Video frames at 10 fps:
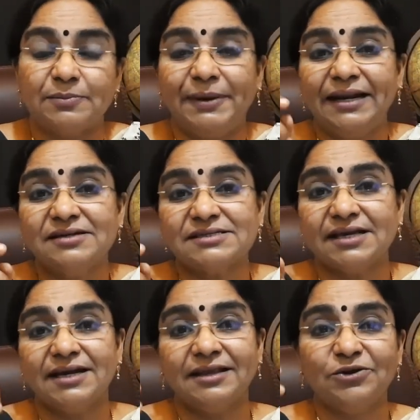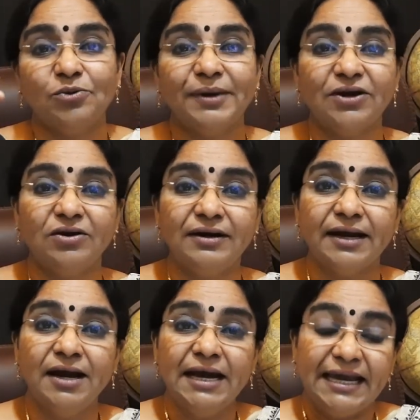The parents think that, oh my
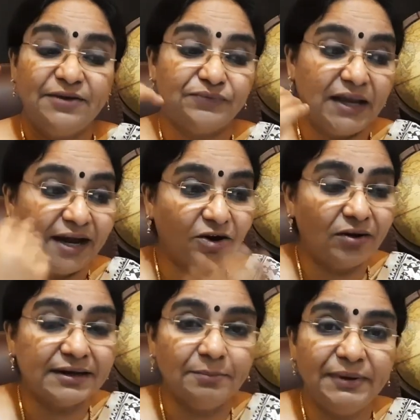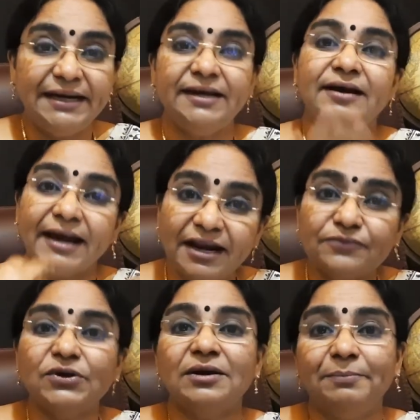God, if they are not completing, I'll
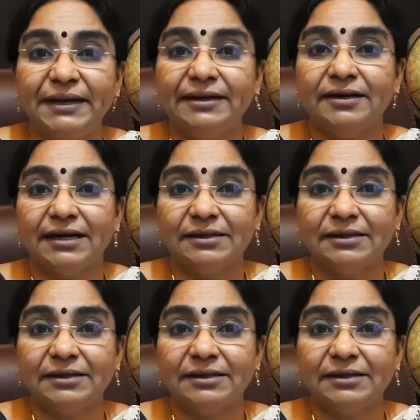have to complete it.